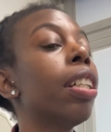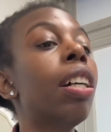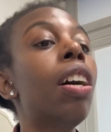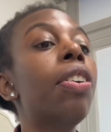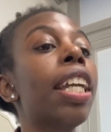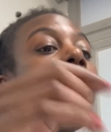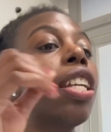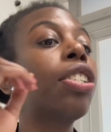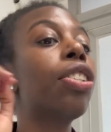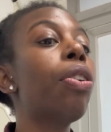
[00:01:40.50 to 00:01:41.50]

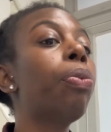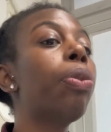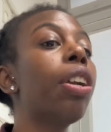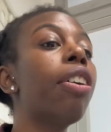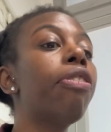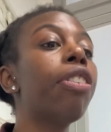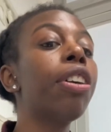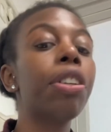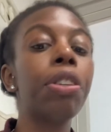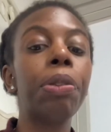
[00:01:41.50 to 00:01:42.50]
Okay, so what are
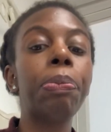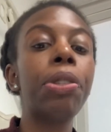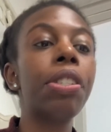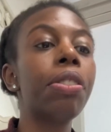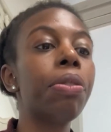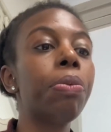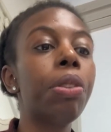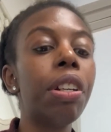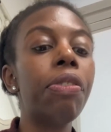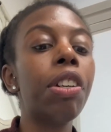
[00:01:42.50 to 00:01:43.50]
verbs?
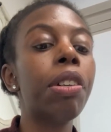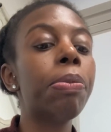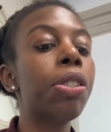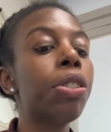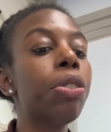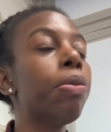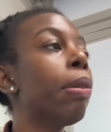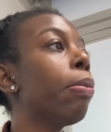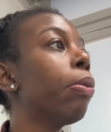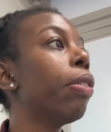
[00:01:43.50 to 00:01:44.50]
What are verbs? Do you
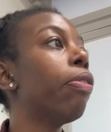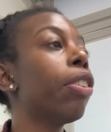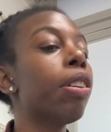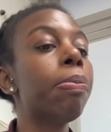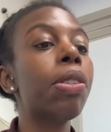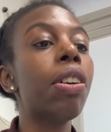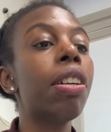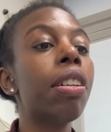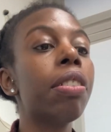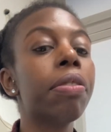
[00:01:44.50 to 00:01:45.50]
remember what verbs are?